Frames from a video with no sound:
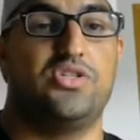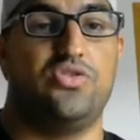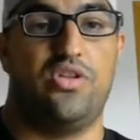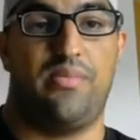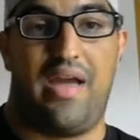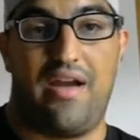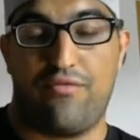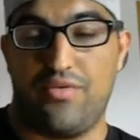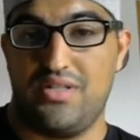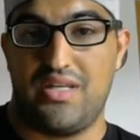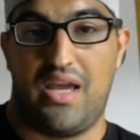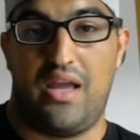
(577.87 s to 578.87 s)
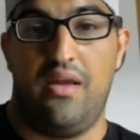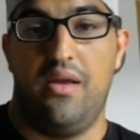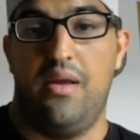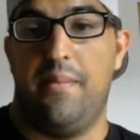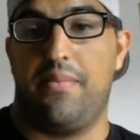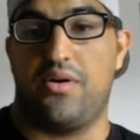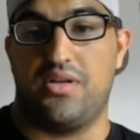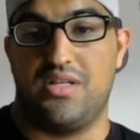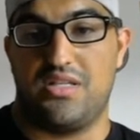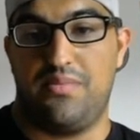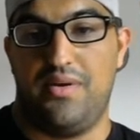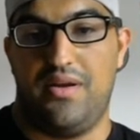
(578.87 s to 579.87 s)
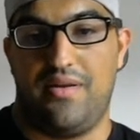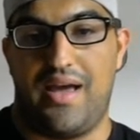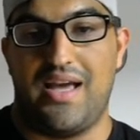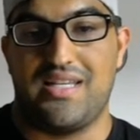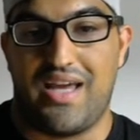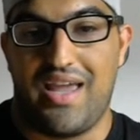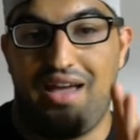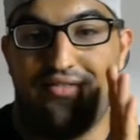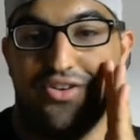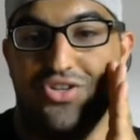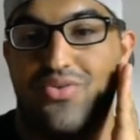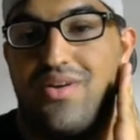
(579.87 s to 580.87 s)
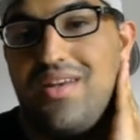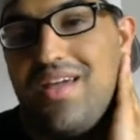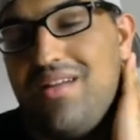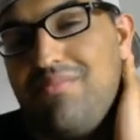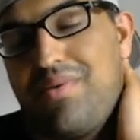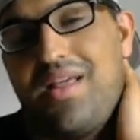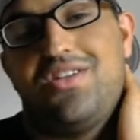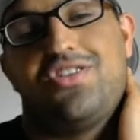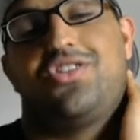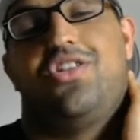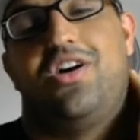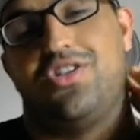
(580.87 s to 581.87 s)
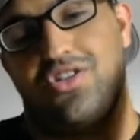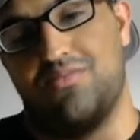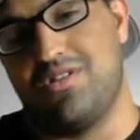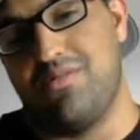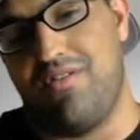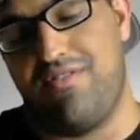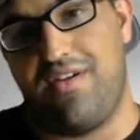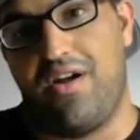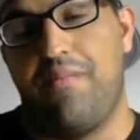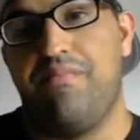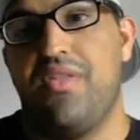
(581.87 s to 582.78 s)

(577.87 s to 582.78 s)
Do them every day, participate, as I haven't joined yet, but I just launched them to be fair,